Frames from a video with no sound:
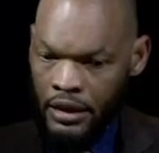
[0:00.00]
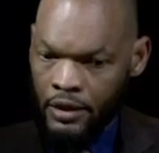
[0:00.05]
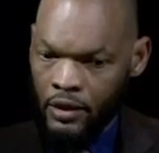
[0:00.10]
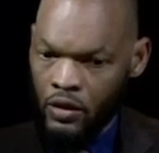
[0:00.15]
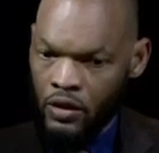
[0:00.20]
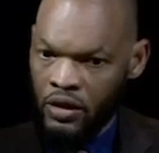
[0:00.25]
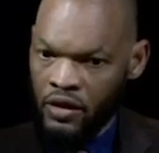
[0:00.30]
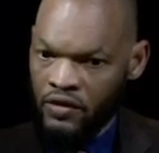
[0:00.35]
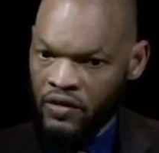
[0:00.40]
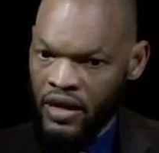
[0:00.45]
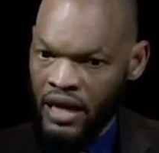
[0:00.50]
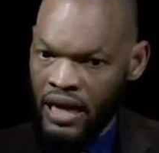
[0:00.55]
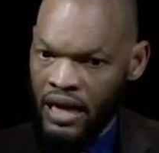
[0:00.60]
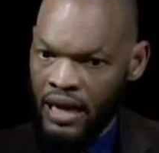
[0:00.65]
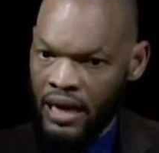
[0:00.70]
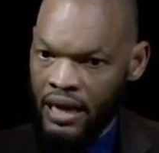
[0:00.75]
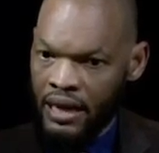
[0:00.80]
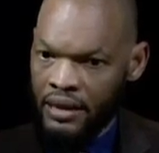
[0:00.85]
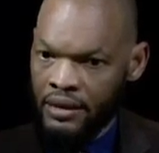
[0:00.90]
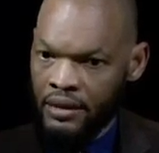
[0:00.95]
could have
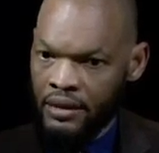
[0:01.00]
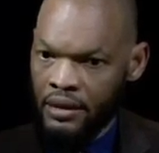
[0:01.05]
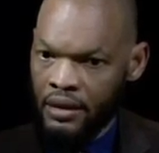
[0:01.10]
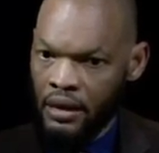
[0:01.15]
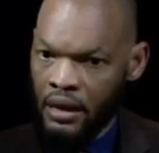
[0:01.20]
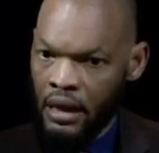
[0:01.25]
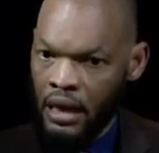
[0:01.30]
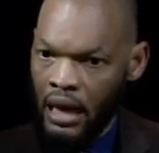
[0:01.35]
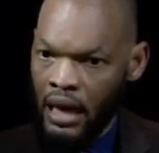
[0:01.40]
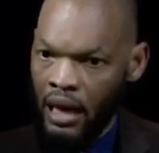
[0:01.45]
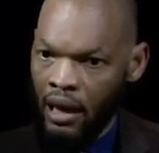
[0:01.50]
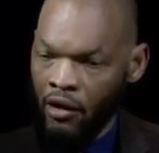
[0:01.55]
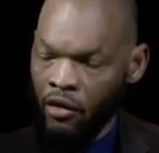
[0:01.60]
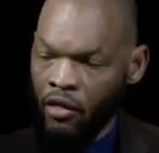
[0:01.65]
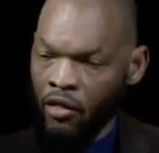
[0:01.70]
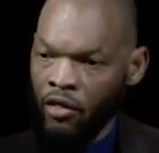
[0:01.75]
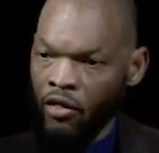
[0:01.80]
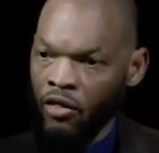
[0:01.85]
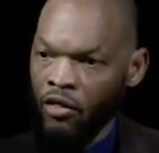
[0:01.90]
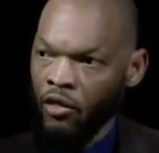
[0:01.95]
had a
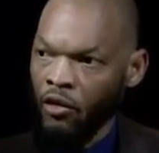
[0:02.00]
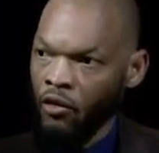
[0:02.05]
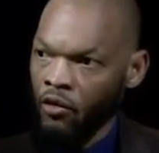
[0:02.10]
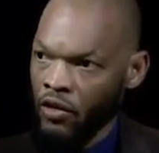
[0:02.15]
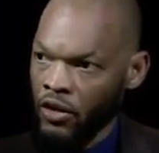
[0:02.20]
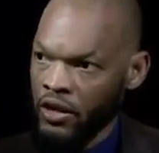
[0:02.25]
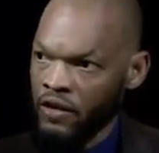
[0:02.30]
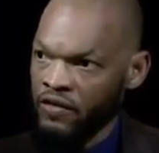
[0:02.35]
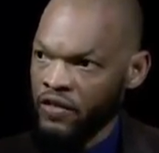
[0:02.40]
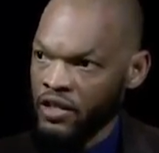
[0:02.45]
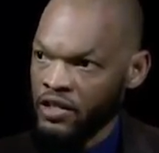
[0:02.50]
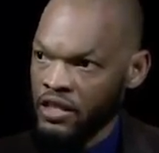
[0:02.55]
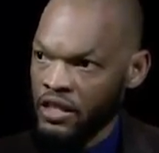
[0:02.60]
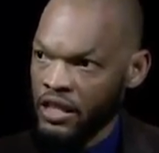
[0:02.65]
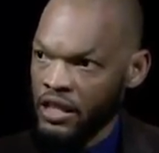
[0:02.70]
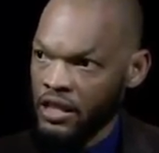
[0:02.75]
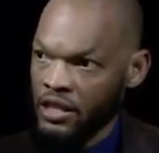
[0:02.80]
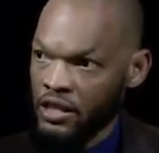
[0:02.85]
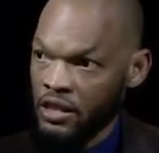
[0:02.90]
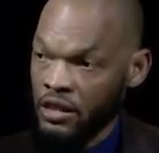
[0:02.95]
thorough
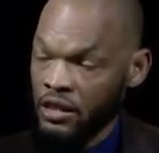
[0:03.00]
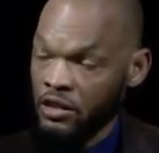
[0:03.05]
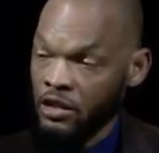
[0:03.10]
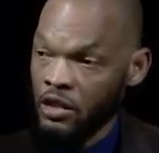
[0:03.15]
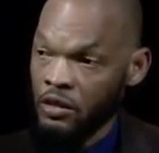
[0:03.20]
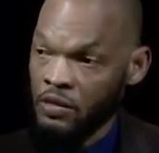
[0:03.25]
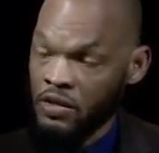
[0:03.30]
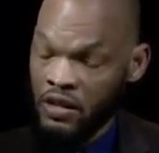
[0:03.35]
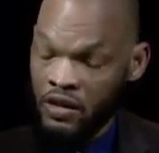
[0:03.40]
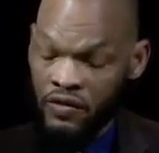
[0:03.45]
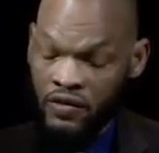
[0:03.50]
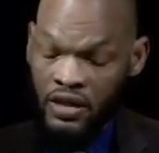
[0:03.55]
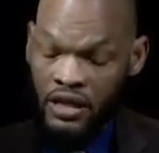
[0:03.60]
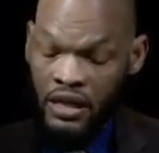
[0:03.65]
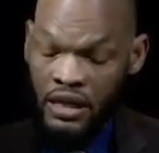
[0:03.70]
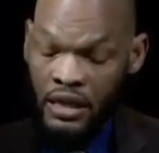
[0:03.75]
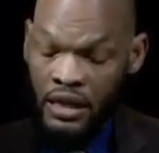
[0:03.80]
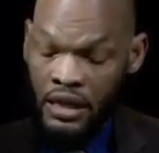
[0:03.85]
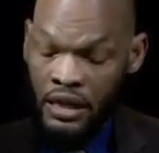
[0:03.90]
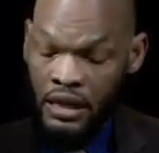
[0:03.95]
investigation in terms of
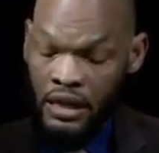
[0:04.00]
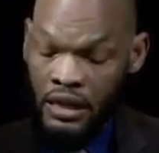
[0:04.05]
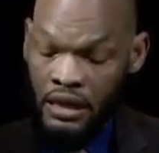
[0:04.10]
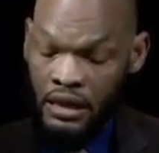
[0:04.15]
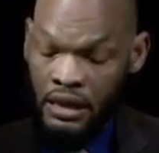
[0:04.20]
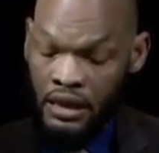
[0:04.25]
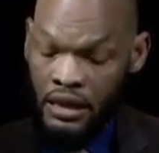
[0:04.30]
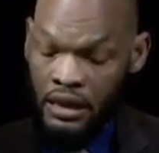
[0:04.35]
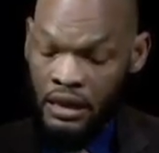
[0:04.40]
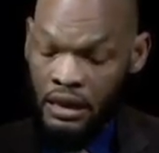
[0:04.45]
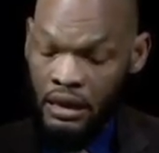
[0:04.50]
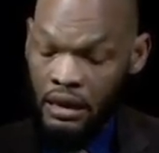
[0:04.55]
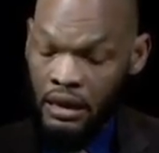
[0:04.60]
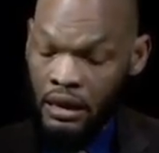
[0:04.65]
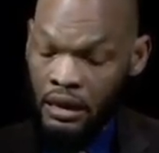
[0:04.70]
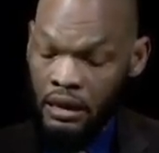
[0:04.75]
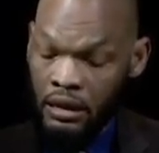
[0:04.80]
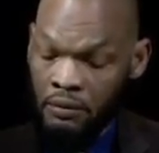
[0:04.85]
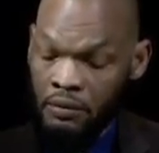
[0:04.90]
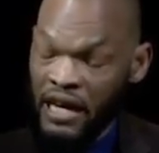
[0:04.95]
the
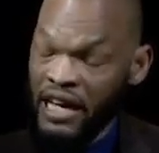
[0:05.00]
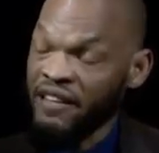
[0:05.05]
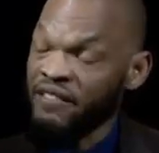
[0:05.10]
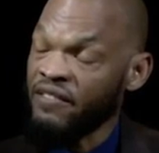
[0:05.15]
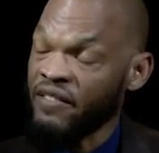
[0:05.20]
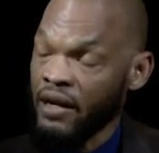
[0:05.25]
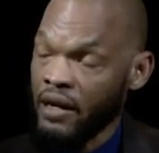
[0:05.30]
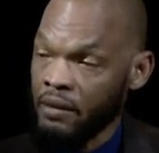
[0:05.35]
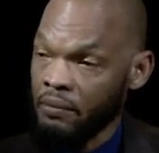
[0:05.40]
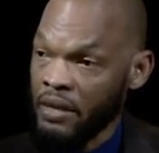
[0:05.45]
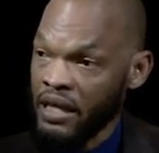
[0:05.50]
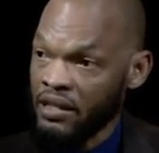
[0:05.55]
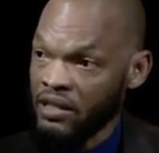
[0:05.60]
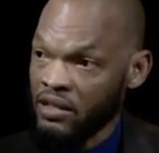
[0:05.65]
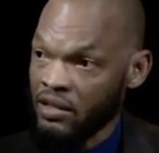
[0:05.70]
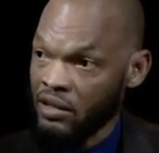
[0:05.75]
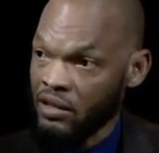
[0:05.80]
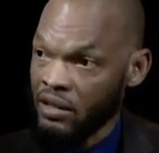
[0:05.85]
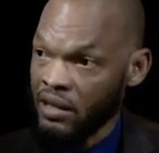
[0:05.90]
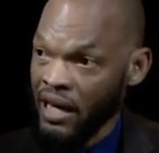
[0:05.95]

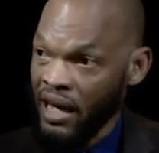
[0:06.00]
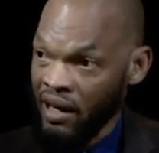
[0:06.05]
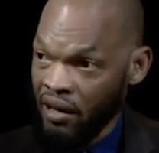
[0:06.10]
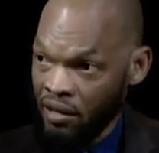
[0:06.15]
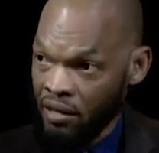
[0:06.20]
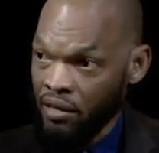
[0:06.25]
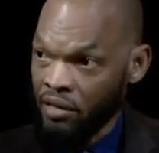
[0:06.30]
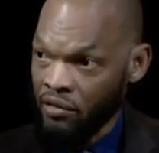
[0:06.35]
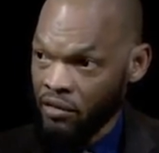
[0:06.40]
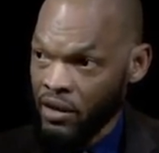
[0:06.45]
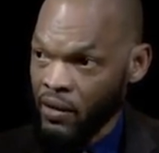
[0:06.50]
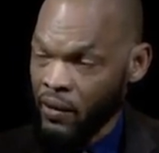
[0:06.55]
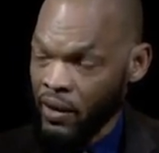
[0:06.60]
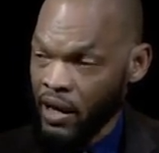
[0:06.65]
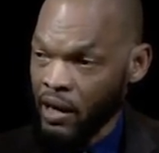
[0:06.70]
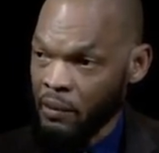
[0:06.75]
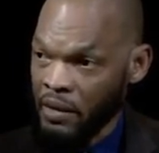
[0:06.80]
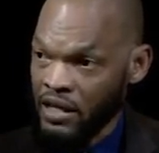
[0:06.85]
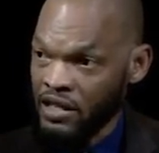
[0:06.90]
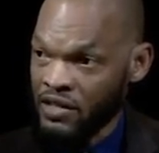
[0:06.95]
environmental health
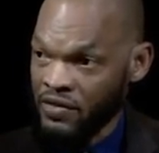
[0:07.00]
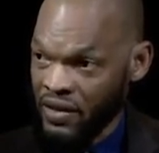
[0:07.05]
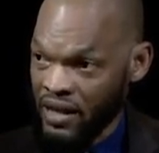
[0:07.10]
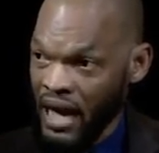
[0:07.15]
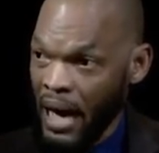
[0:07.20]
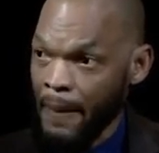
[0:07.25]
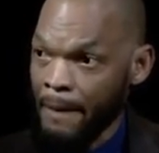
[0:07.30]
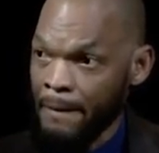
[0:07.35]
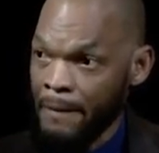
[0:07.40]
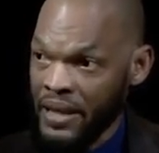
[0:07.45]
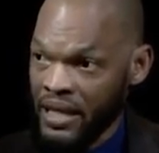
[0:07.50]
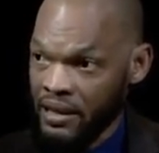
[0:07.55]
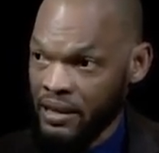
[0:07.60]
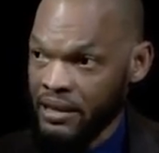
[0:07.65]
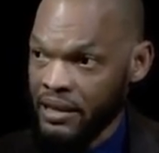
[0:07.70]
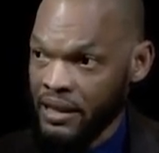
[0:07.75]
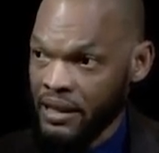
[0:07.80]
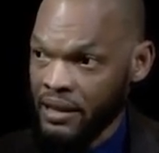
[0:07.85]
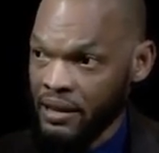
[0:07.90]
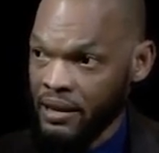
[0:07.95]
requirements for that
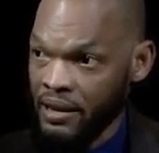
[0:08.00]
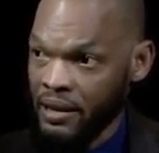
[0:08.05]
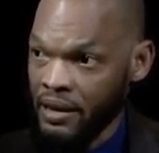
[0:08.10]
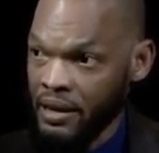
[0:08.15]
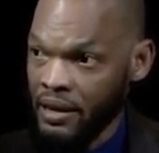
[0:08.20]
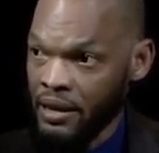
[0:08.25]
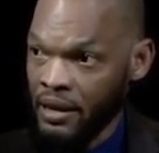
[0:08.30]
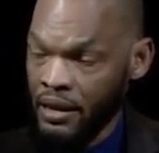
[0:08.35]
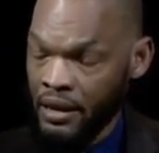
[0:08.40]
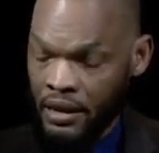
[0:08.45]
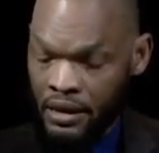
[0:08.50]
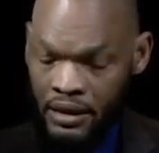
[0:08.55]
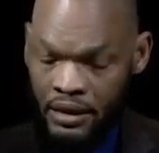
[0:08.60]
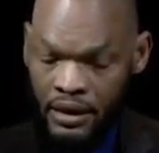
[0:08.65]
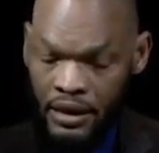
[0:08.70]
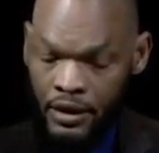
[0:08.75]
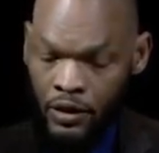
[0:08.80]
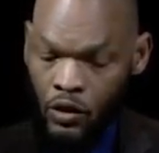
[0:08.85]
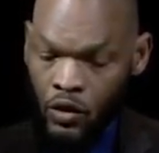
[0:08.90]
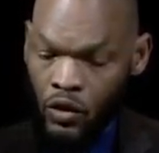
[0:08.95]
building.
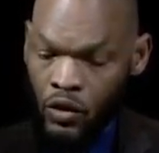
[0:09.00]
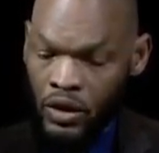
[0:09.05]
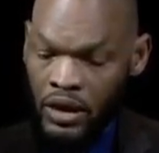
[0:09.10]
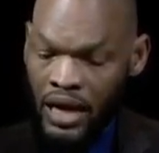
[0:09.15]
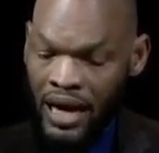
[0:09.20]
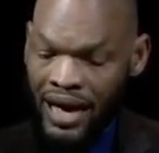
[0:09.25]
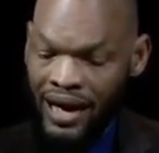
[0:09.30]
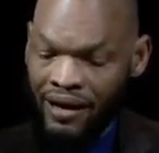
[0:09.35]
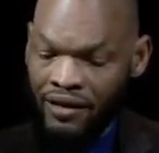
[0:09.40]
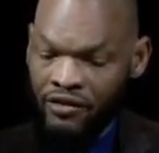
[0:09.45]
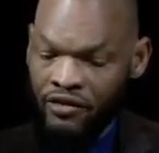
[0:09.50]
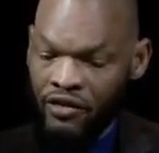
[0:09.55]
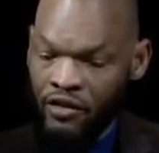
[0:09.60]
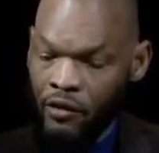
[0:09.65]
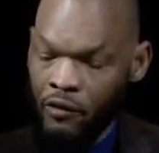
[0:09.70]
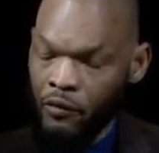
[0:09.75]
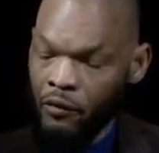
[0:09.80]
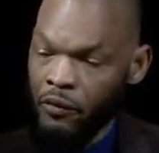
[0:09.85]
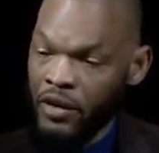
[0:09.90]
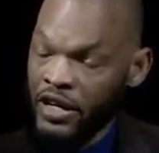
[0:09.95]
They could have
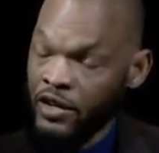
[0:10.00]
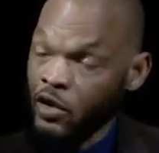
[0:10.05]
been